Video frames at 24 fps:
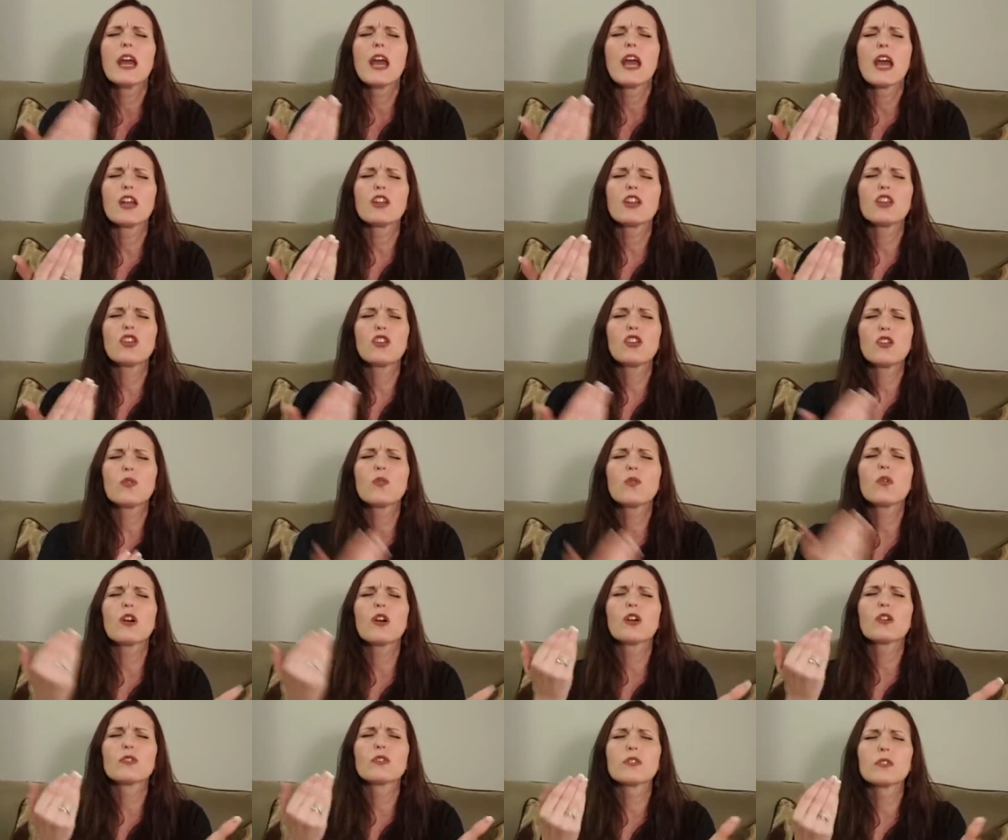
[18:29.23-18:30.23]
and you
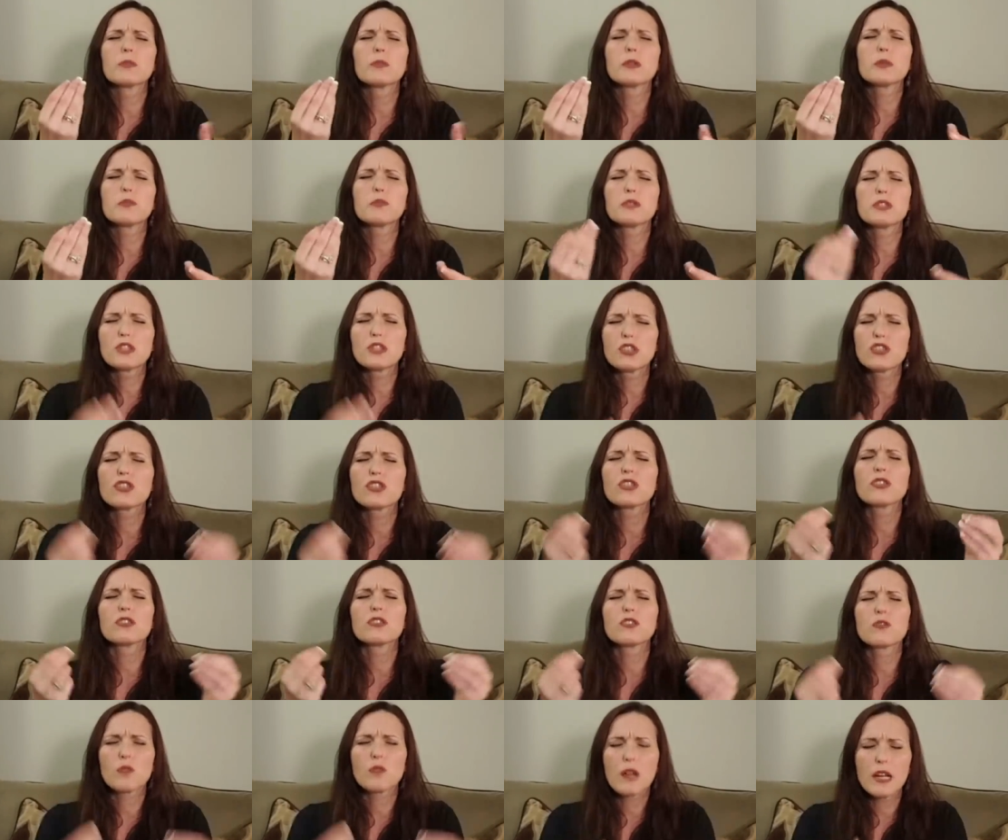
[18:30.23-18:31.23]
are going to be positioned
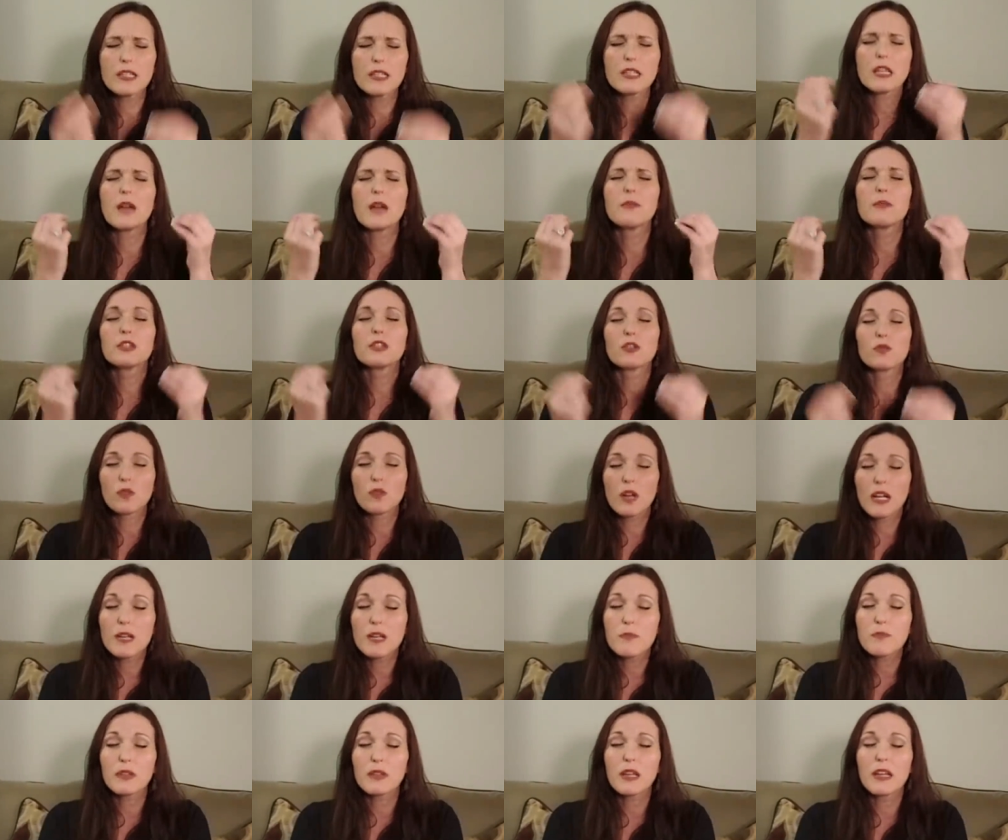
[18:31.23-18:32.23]
at the right time in the
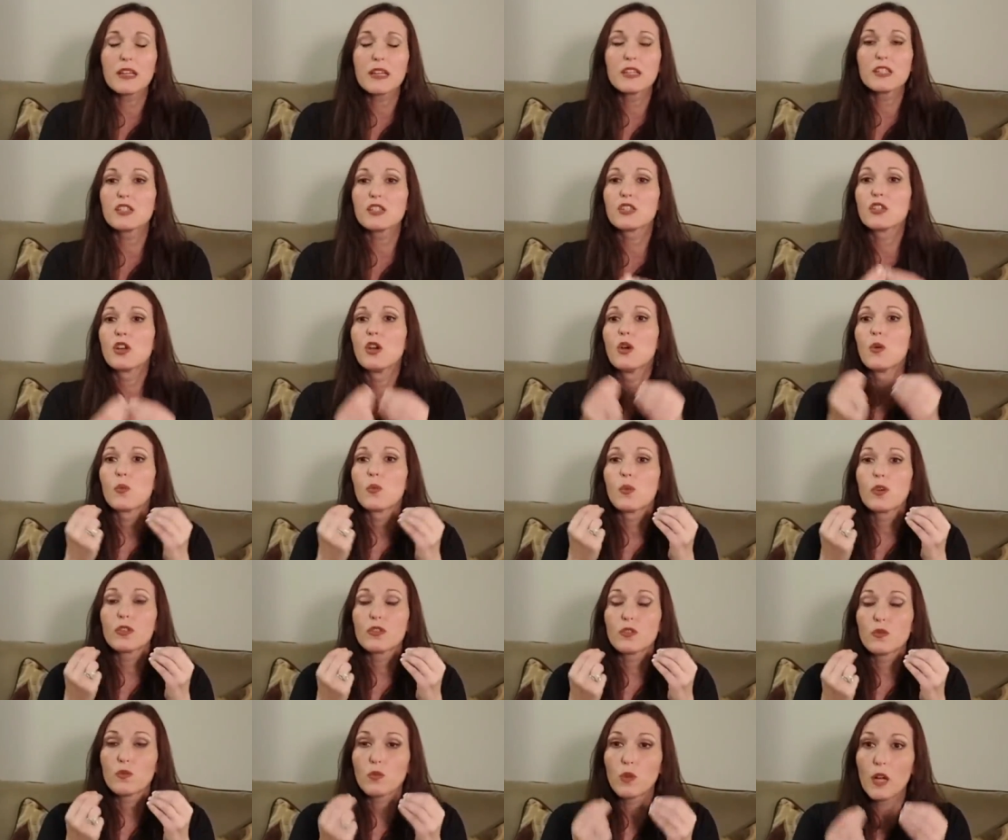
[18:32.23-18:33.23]
right place
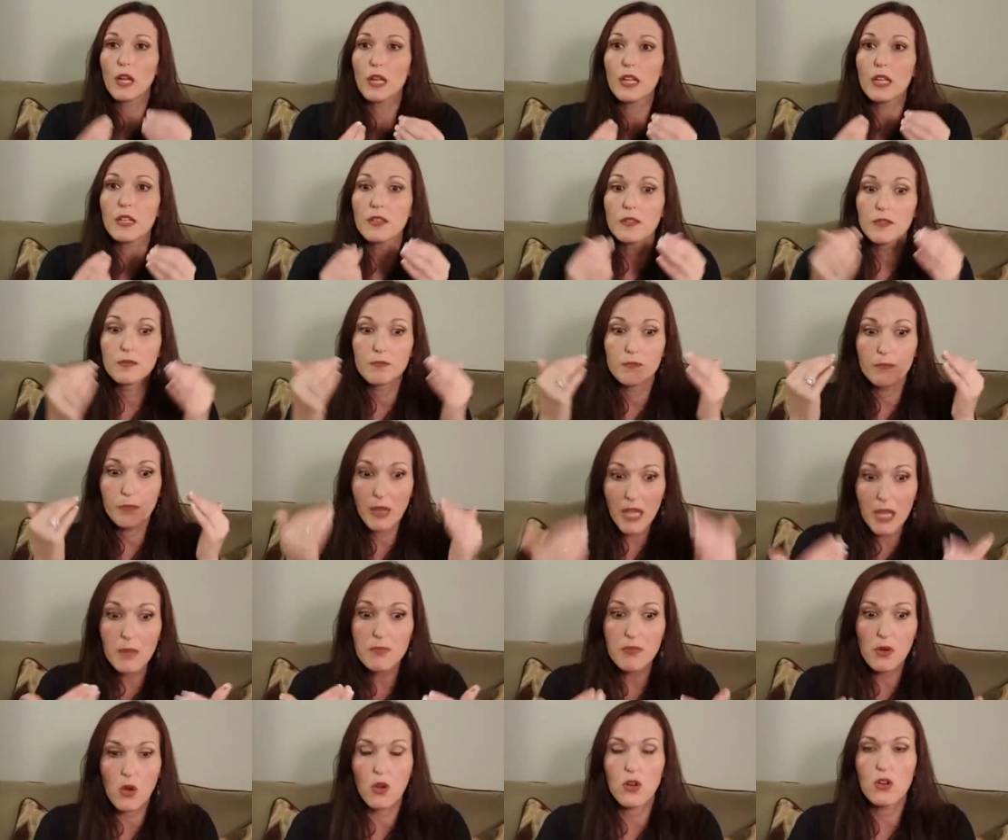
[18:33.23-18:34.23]
with the right
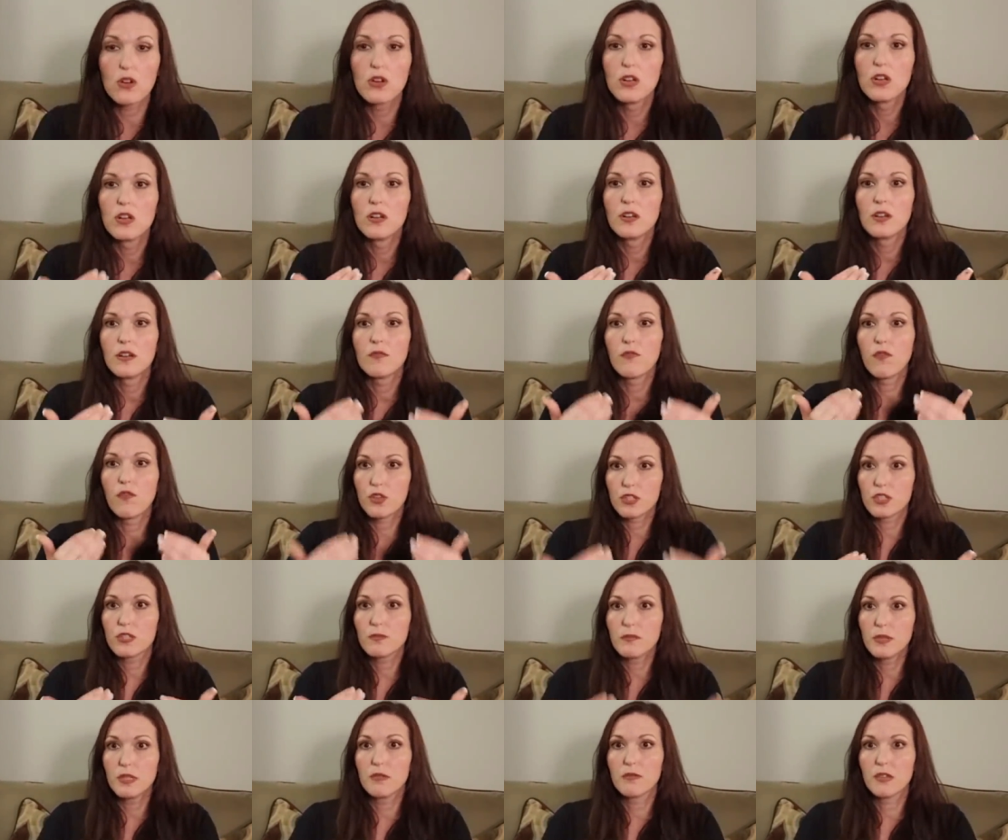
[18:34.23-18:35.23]
people for it
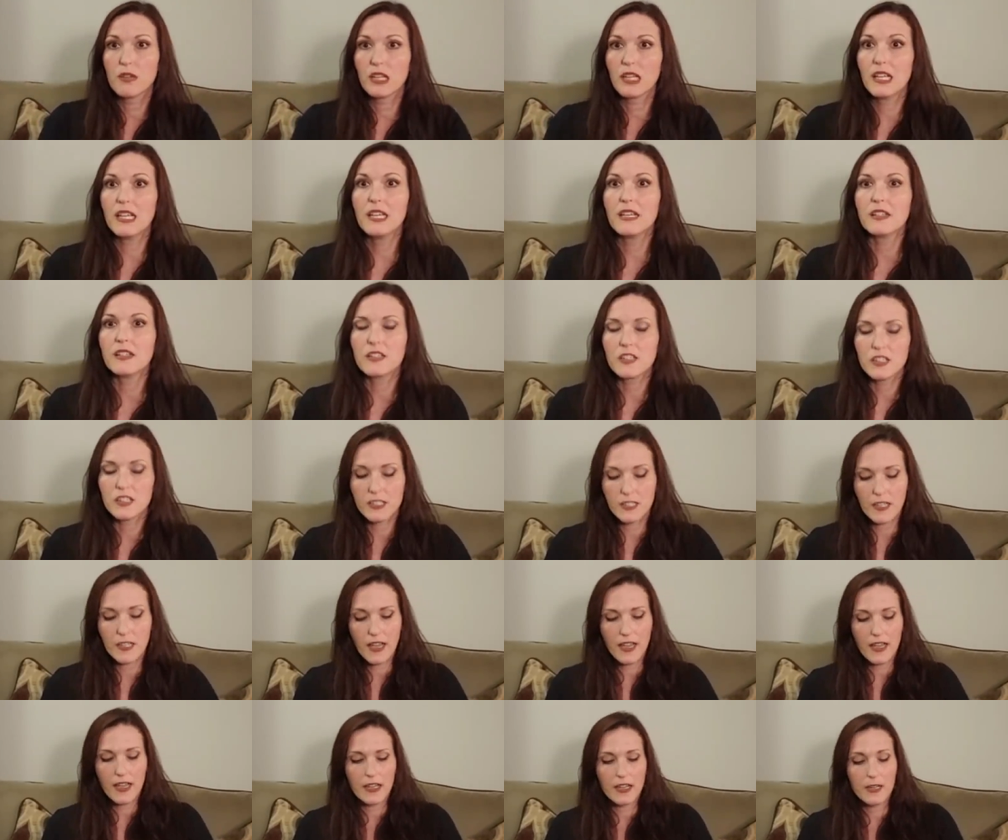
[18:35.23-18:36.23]
to be released.
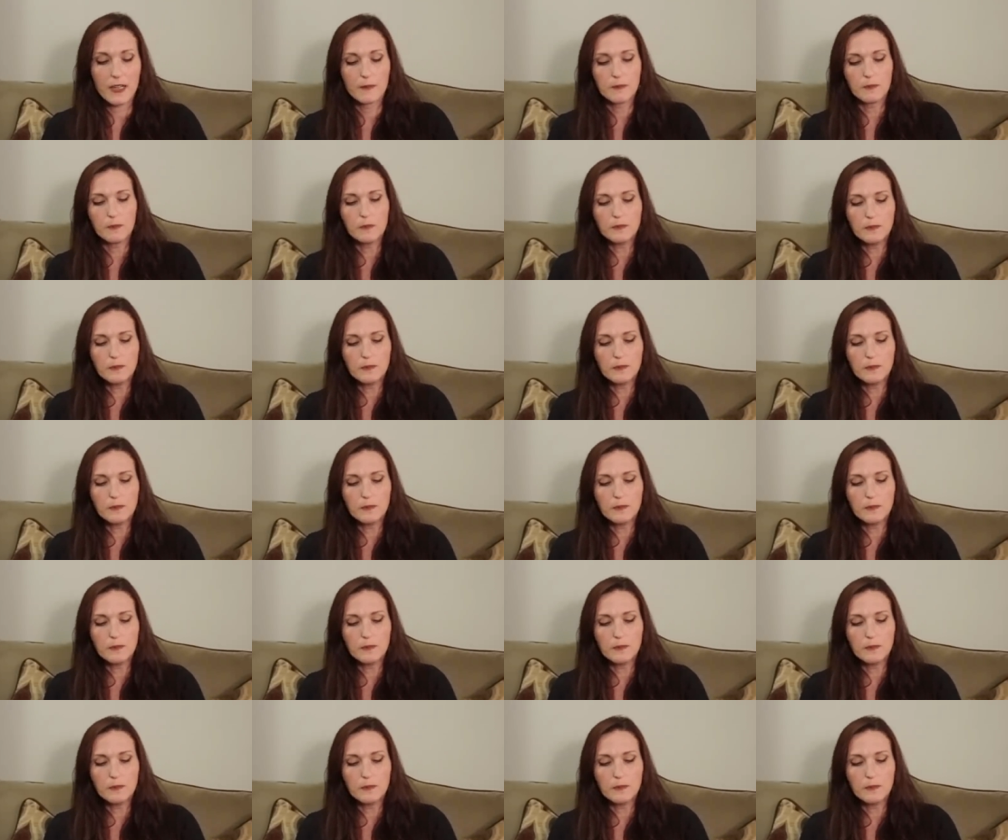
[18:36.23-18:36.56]
And